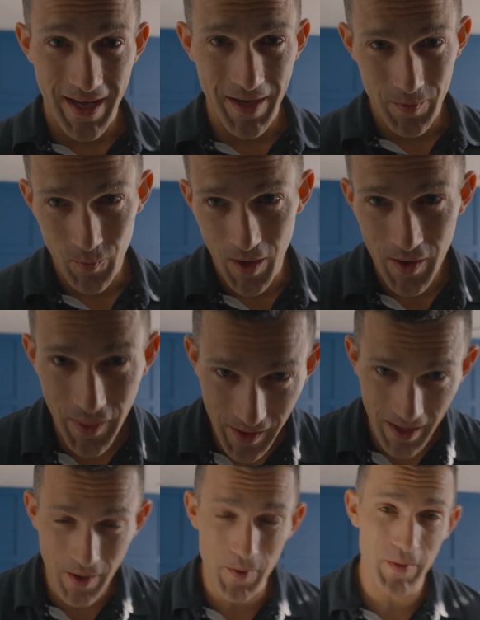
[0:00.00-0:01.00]
and one
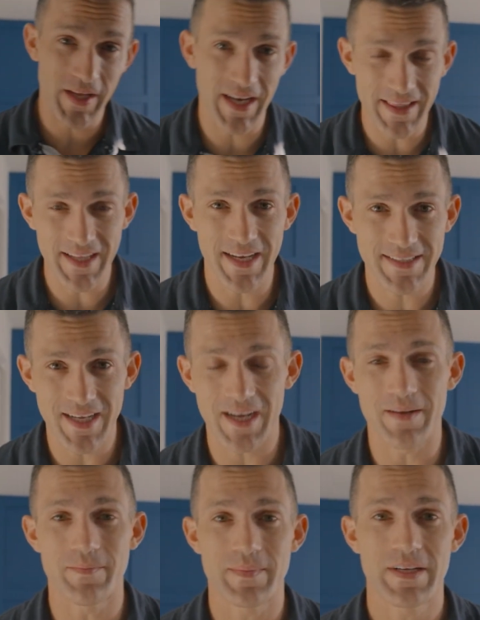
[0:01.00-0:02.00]
thing only at that
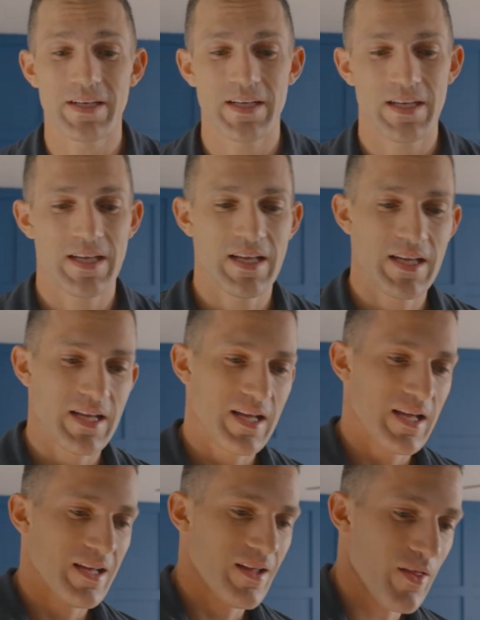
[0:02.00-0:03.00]
time.
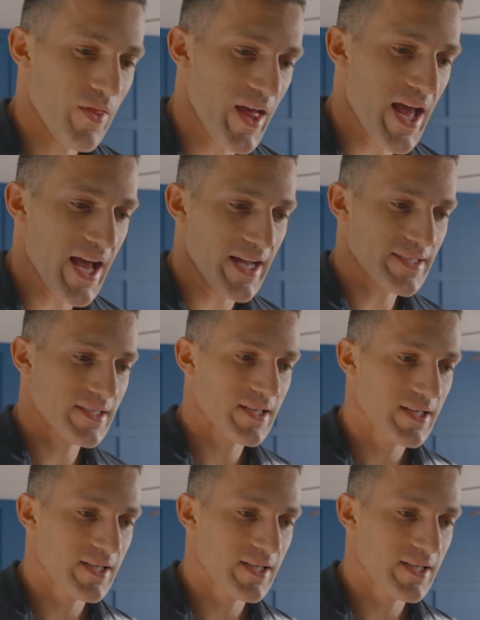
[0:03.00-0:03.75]
That